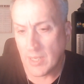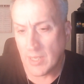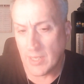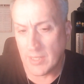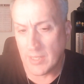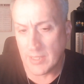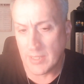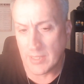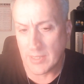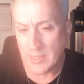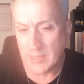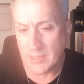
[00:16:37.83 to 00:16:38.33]

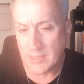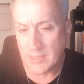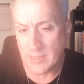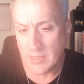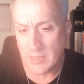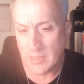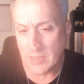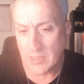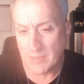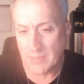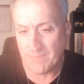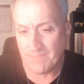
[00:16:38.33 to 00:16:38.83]
And
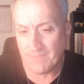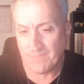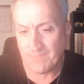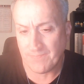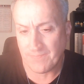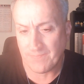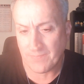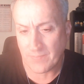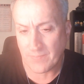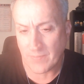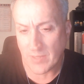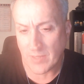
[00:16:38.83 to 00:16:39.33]
um,
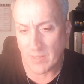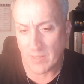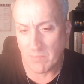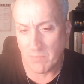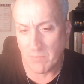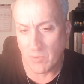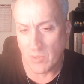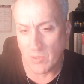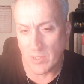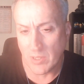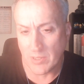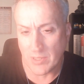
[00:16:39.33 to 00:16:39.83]

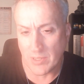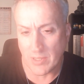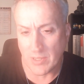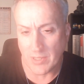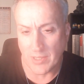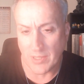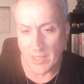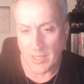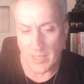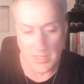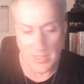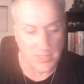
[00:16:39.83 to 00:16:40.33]
boy, there are
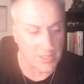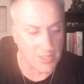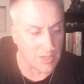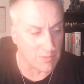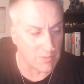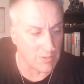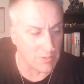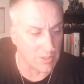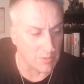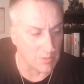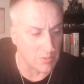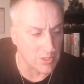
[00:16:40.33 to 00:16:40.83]
days that I
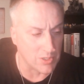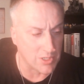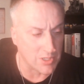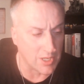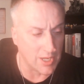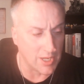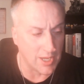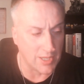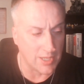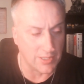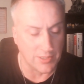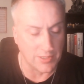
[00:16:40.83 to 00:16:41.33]
really wish I
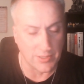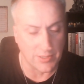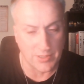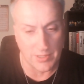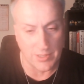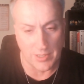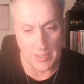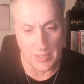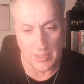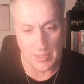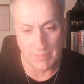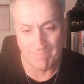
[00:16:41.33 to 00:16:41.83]
hadn't
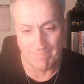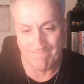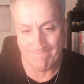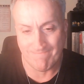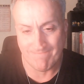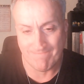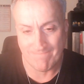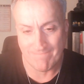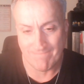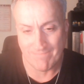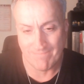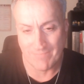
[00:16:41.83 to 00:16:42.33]
uh,
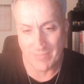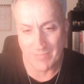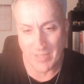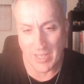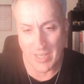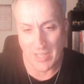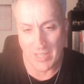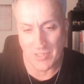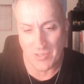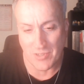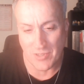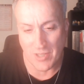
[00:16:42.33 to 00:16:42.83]

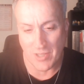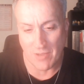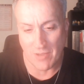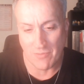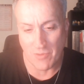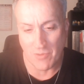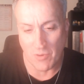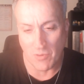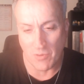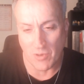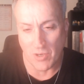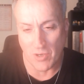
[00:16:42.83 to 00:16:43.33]
answered that
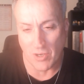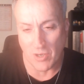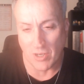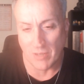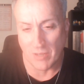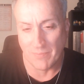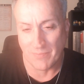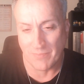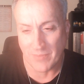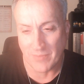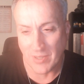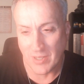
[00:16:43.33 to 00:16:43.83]
phone
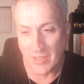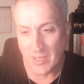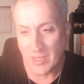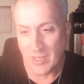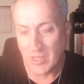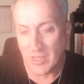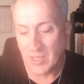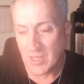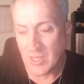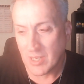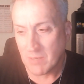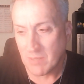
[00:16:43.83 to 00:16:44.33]
call.
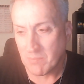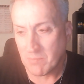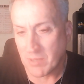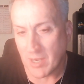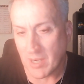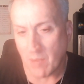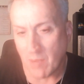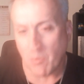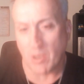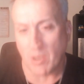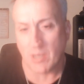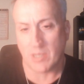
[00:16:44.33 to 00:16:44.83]
But
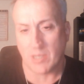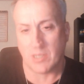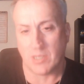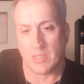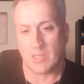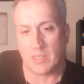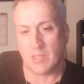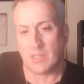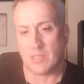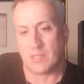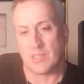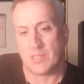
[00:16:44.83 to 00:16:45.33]
I wanted to
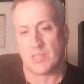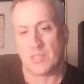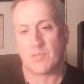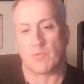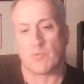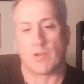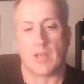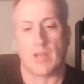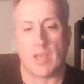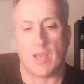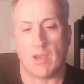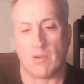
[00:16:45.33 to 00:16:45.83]
get this
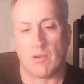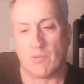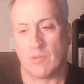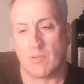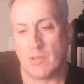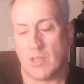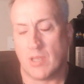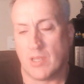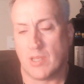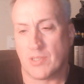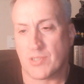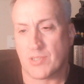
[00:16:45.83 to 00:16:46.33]
one out.
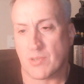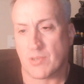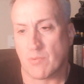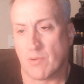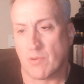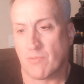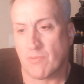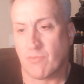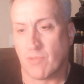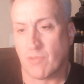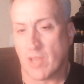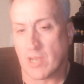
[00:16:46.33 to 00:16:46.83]
It's a
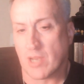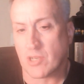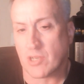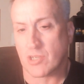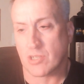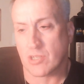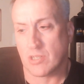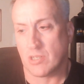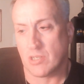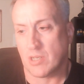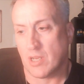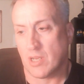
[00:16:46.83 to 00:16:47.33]

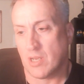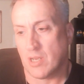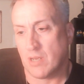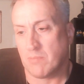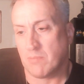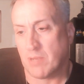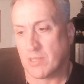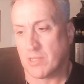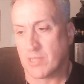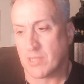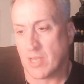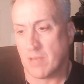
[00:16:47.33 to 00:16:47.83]
reflection on
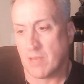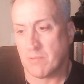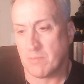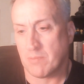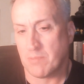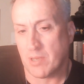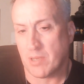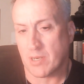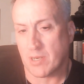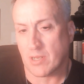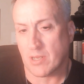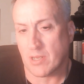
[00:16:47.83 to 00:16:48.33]
my time in
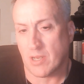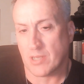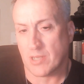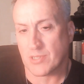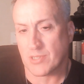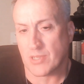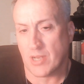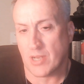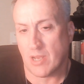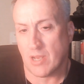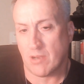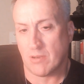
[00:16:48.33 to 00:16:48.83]

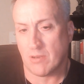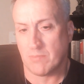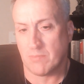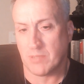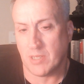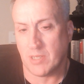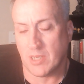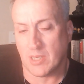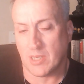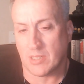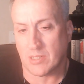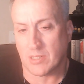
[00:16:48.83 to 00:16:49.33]
Pentecost and how it
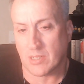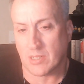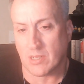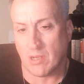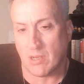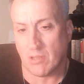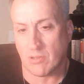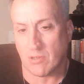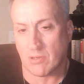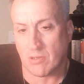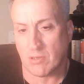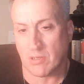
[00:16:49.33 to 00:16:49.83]
began to
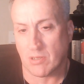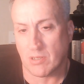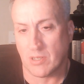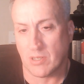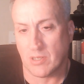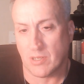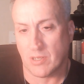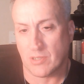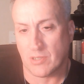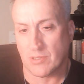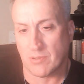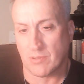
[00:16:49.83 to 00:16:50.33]
color
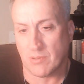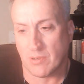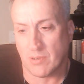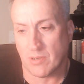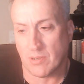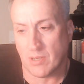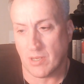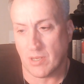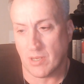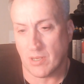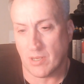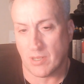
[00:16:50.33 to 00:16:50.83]
and
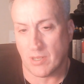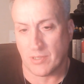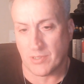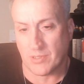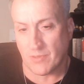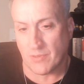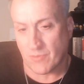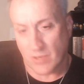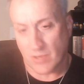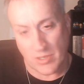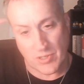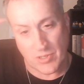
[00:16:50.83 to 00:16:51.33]
a
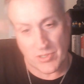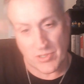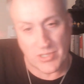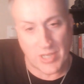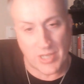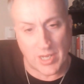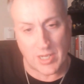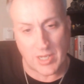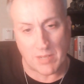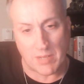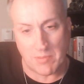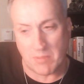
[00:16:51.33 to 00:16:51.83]
different
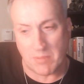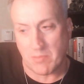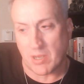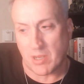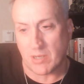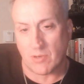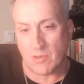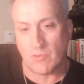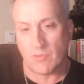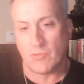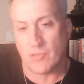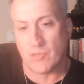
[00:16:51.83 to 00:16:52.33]
understanding in my
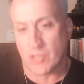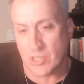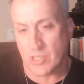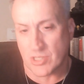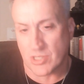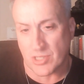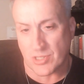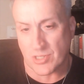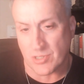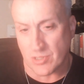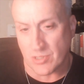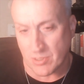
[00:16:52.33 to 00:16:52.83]
mind of who
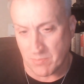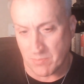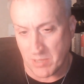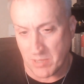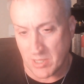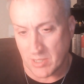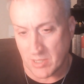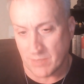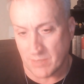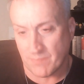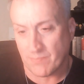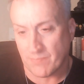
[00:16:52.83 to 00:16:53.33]
Jesus could have
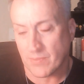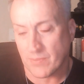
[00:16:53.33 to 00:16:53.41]
been.